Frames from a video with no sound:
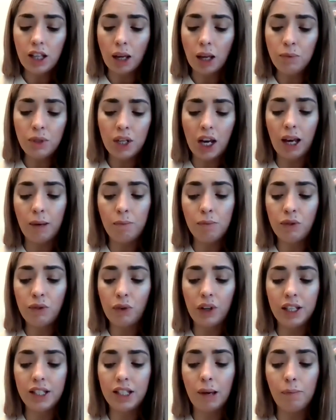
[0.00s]
Sometimes,
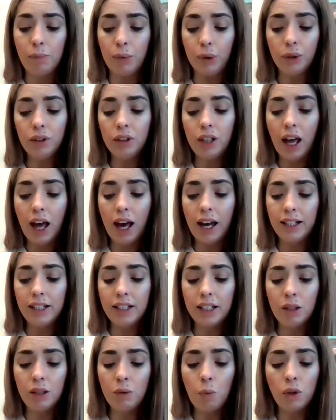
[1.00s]
for example, I
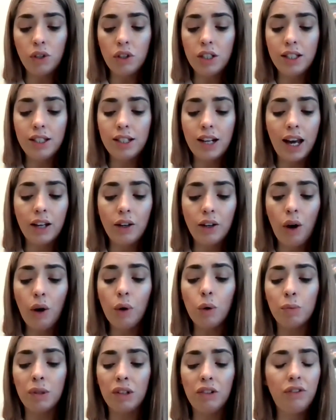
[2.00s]
didn't want to stay at
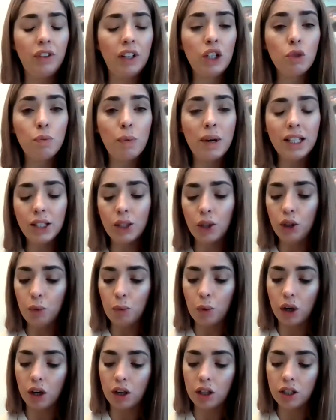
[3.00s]
home and finish my
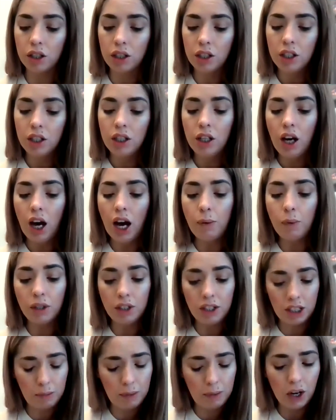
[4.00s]
schoolwork. I
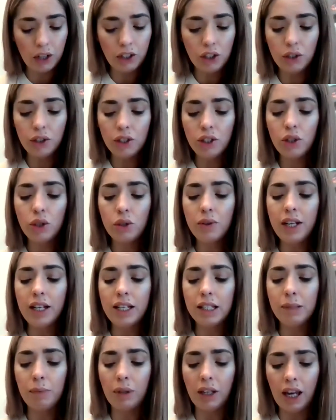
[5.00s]
wanted to be out on the
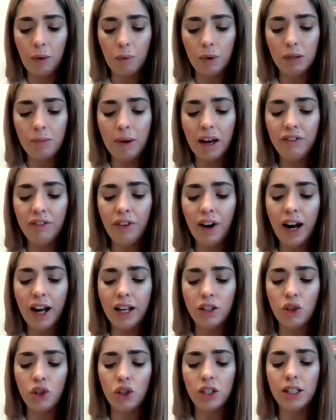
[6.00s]
streets playing with my
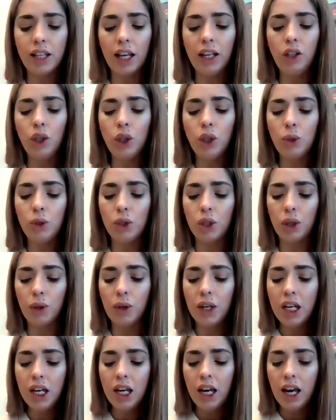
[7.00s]
friends, just like you do.
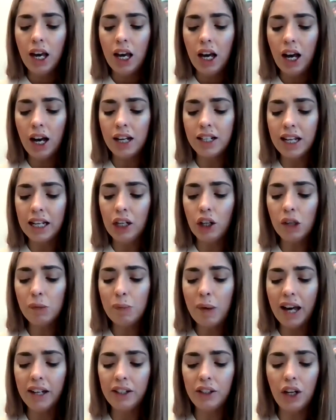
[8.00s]
And I look
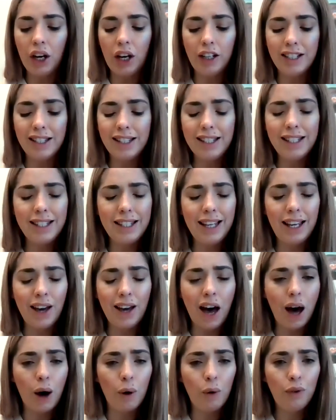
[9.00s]
back now and see
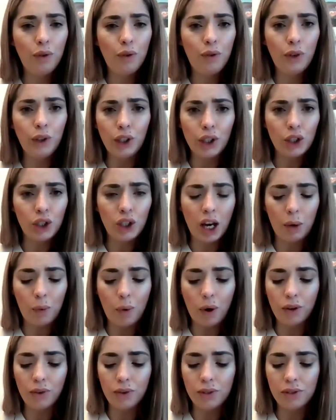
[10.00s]
how foolish I
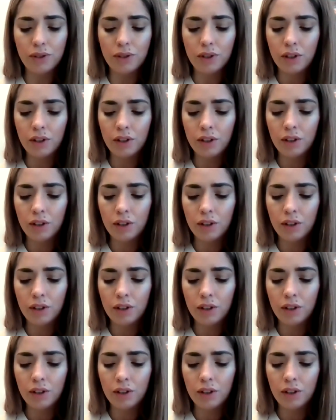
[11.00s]
was.